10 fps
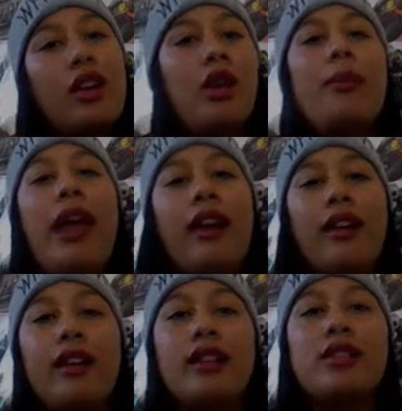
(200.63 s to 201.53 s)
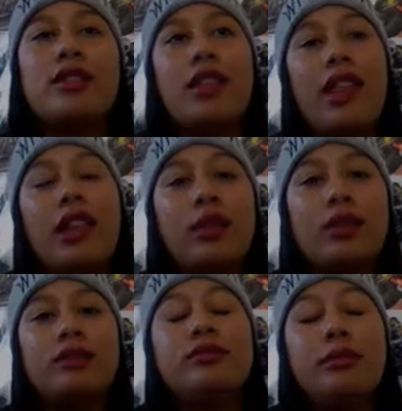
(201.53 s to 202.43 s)
to go back so that he
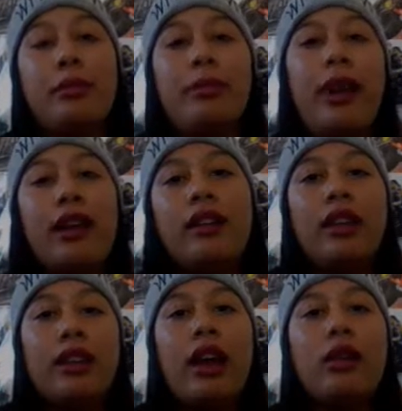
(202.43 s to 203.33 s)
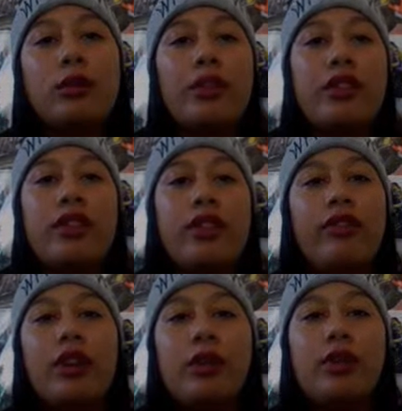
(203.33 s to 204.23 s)
could battle it out with
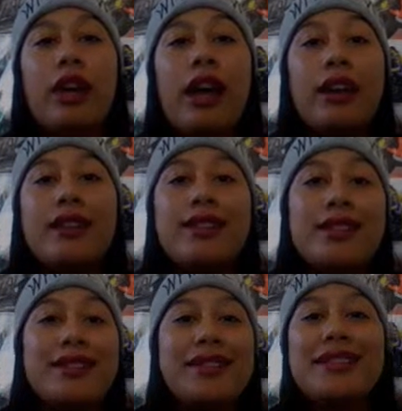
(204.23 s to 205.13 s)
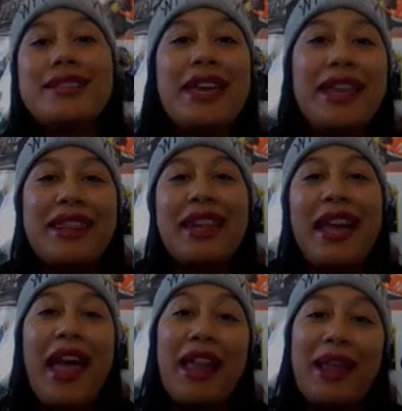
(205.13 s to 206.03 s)
a few riders and scare the
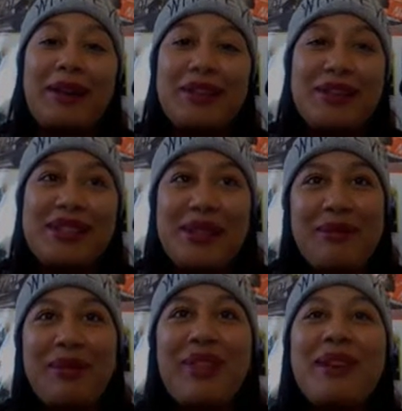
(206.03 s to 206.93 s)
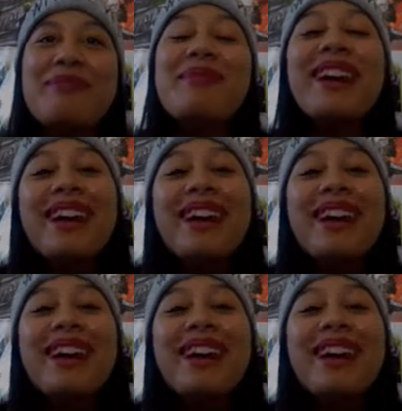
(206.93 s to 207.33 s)
hell out of some of them.